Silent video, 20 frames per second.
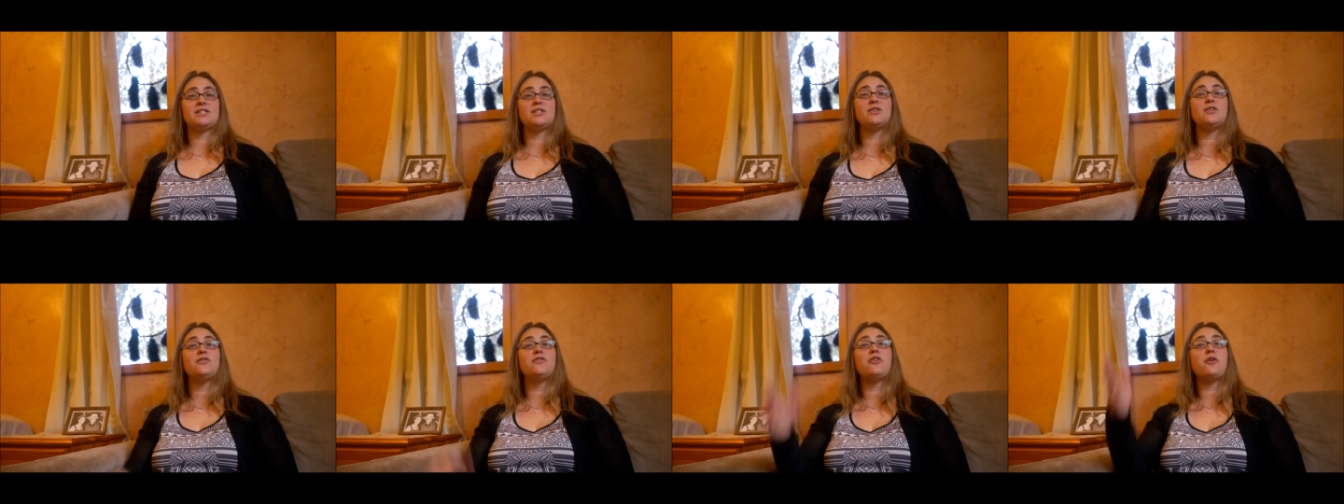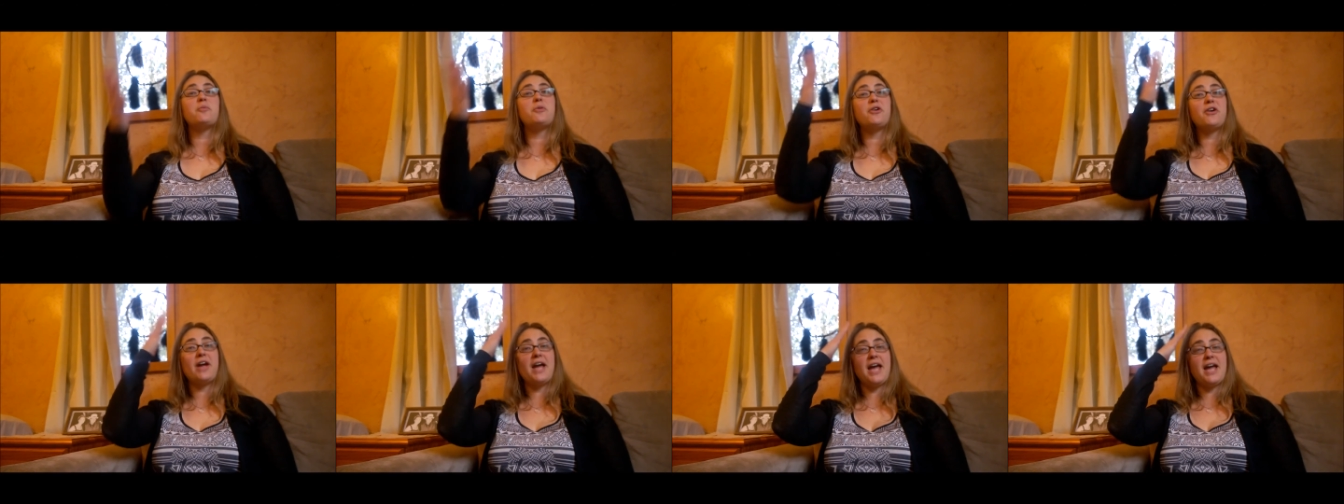So from
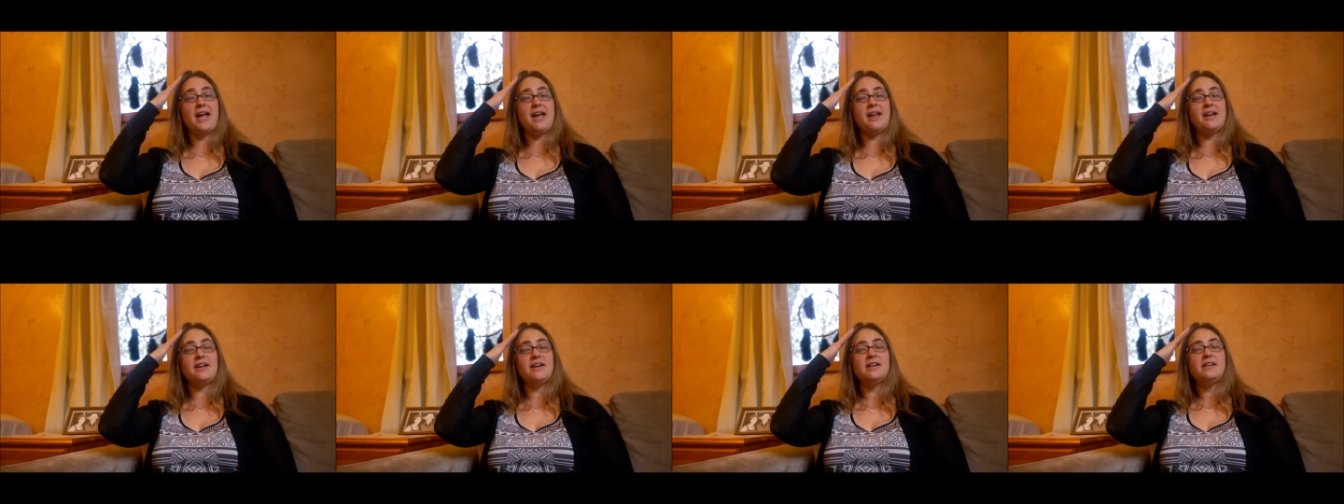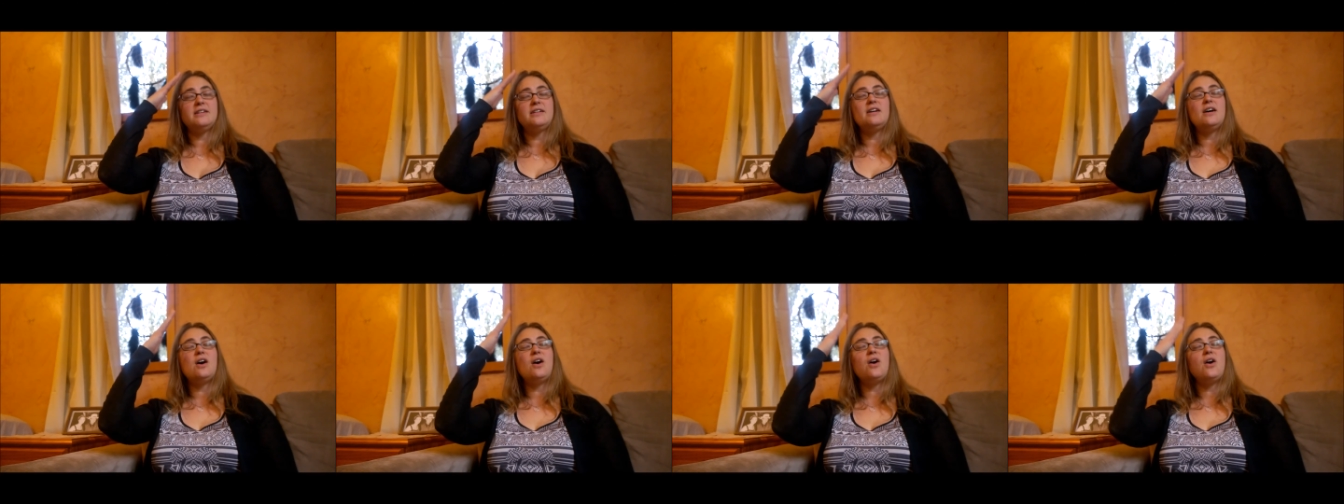your head
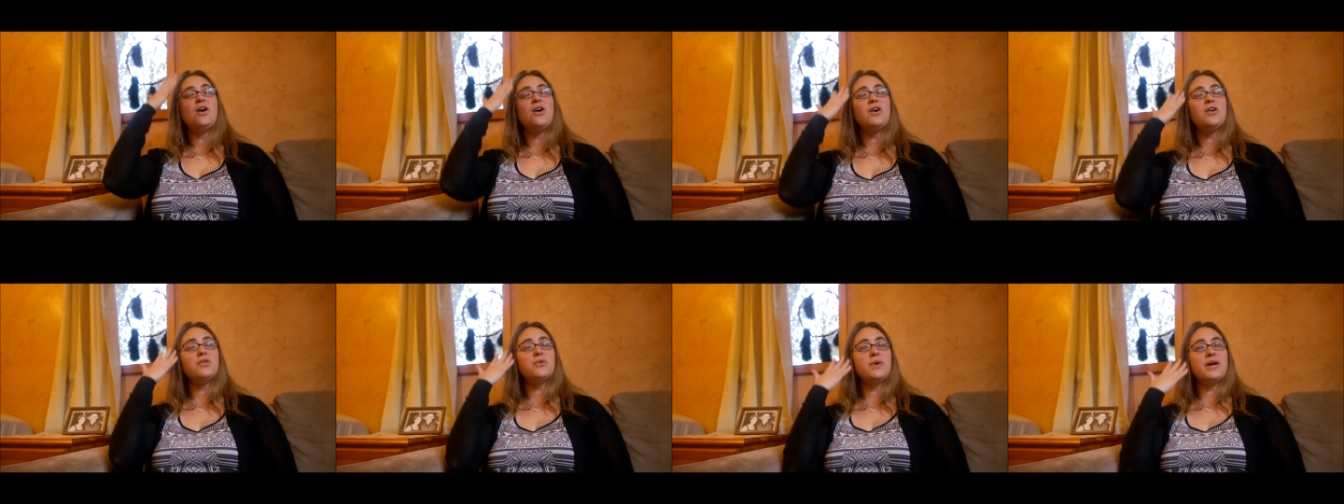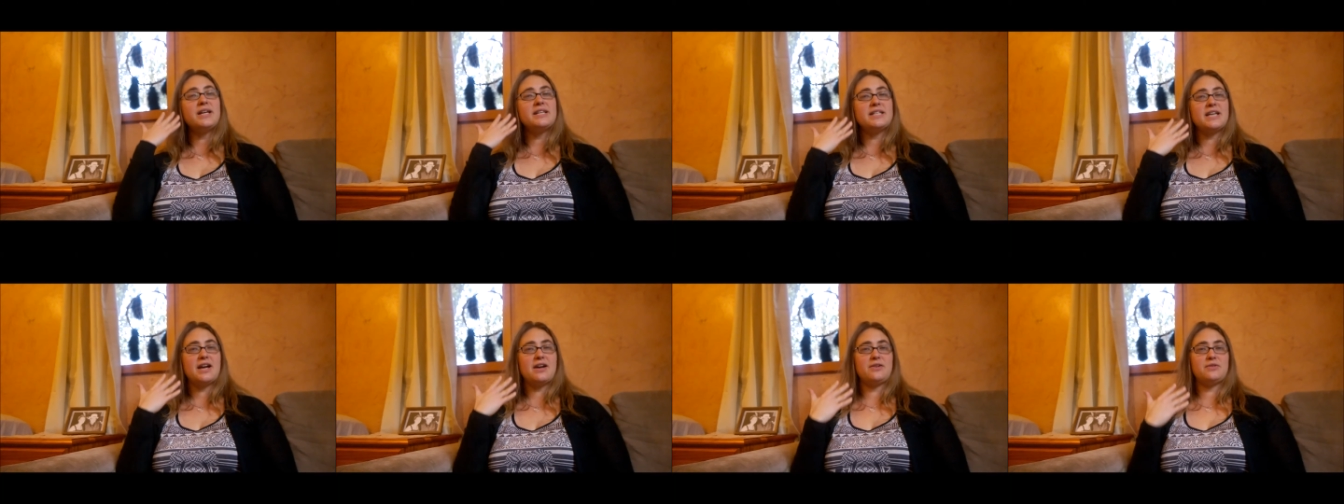all the way
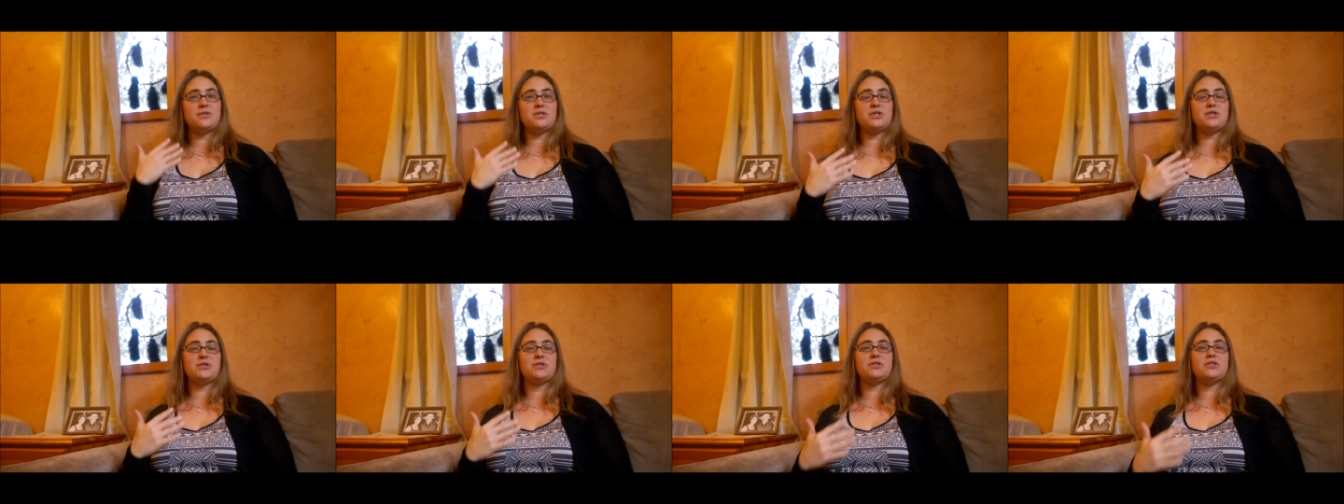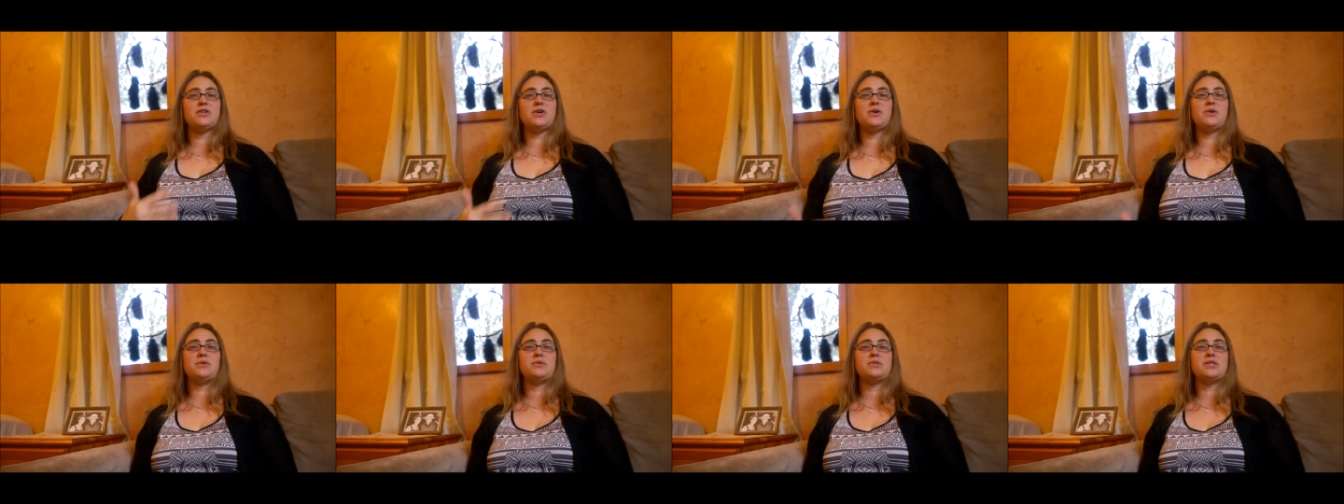down to your
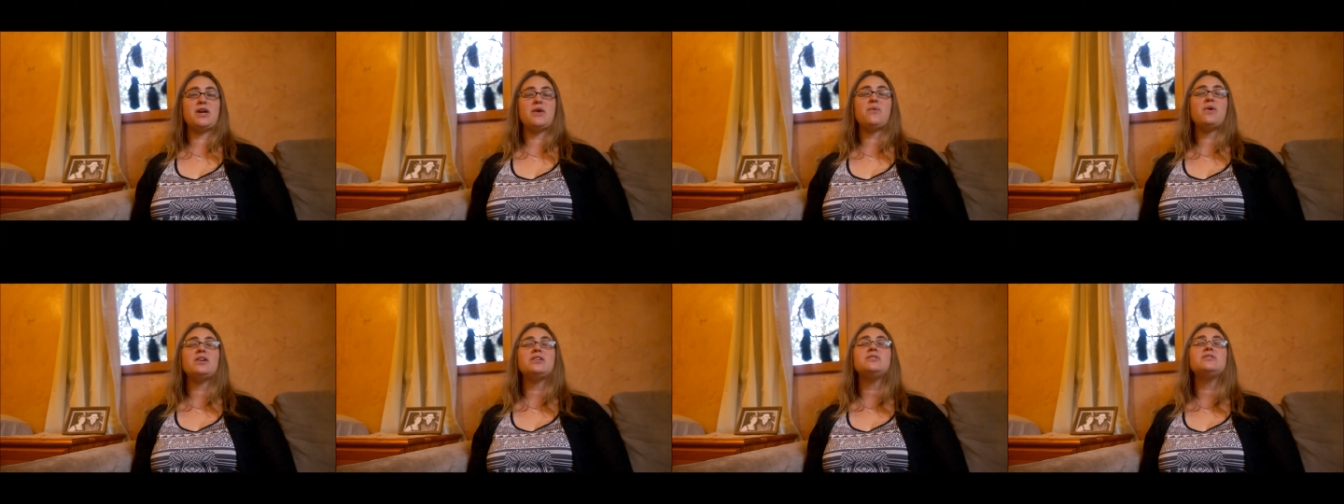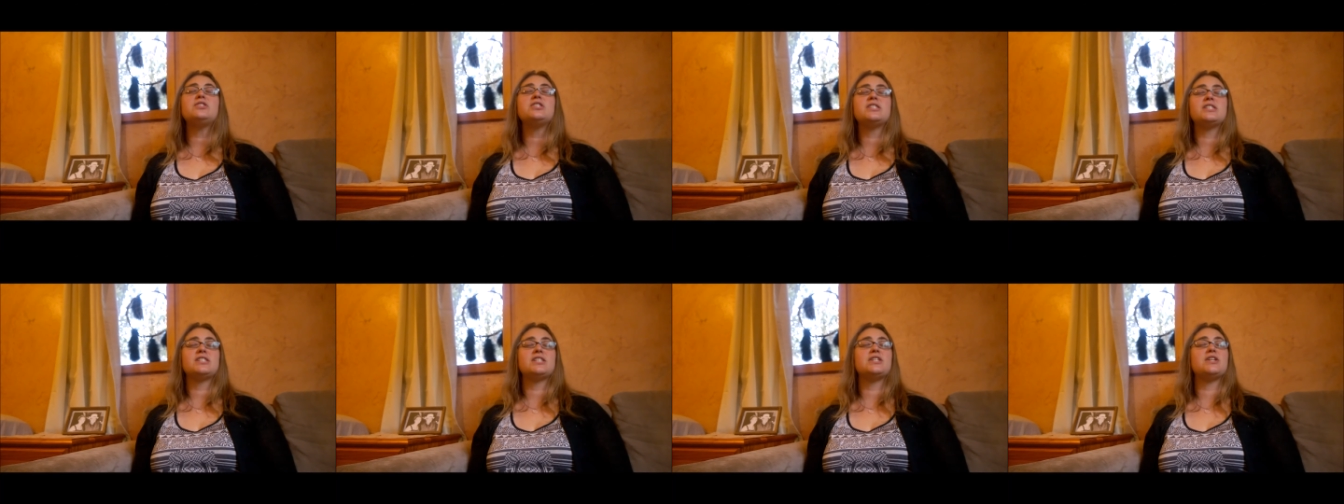toes, I want you
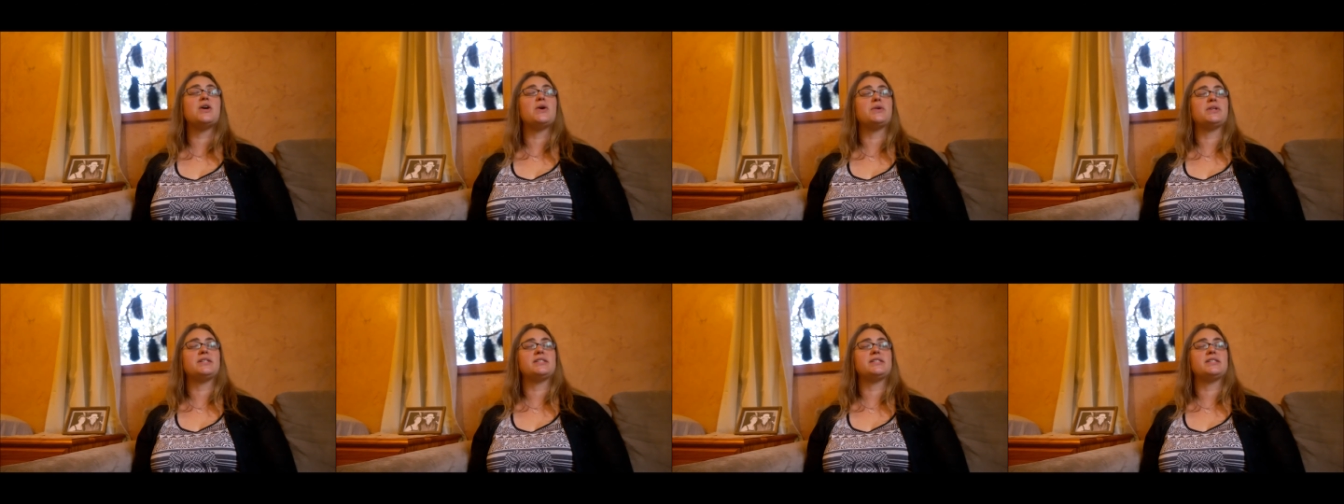just to notice